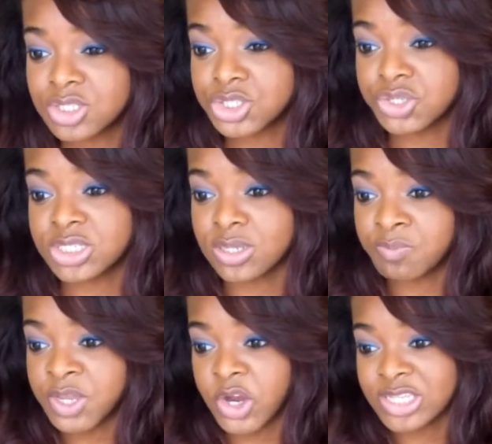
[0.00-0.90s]
during some
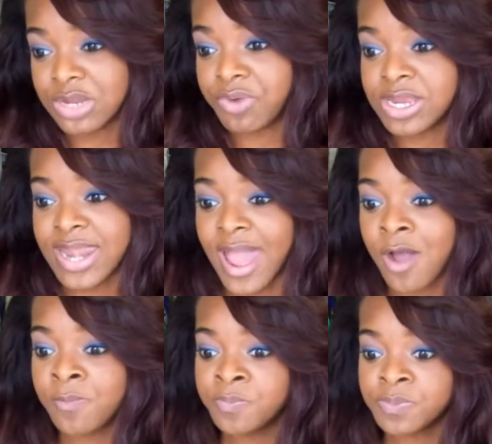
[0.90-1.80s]
periods, like right
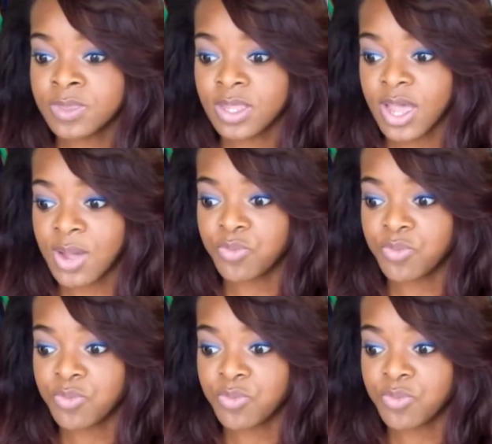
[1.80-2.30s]
now, I'm